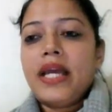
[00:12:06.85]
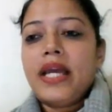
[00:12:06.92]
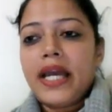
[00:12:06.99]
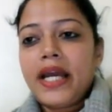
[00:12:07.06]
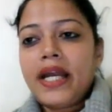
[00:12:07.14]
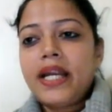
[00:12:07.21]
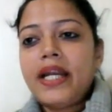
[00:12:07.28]

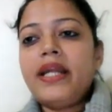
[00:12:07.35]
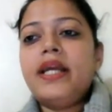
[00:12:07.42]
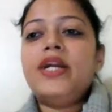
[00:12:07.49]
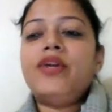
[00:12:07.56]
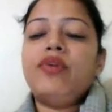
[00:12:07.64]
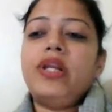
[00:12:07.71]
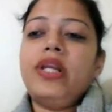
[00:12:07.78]
and
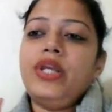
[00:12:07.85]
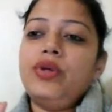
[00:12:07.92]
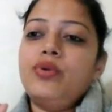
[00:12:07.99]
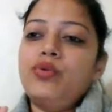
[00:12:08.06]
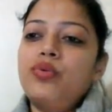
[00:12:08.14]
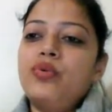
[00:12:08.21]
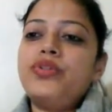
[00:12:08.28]
it will
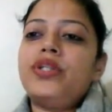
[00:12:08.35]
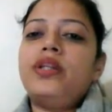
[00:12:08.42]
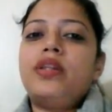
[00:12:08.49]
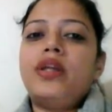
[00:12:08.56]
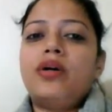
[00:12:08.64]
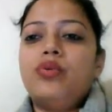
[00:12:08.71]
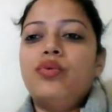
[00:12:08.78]
use
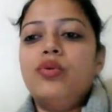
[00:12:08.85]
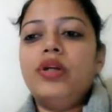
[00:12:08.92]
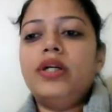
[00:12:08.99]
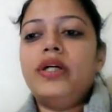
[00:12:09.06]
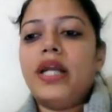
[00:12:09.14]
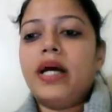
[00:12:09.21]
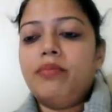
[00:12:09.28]
in the
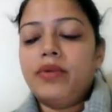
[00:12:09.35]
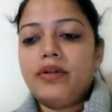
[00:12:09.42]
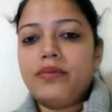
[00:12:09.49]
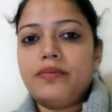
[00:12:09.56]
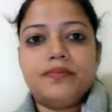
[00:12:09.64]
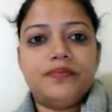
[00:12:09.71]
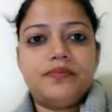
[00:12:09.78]
whole grammar.